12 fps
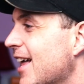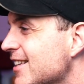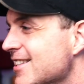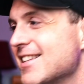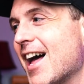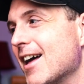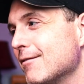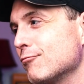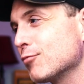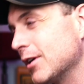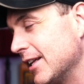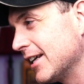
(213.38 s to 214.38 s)
that's not
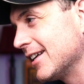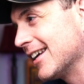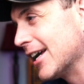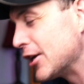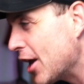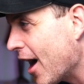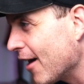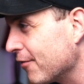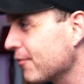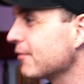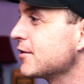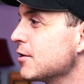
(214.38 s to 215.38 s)
really
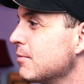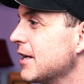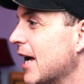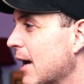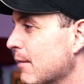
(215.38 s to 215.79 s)
enough to be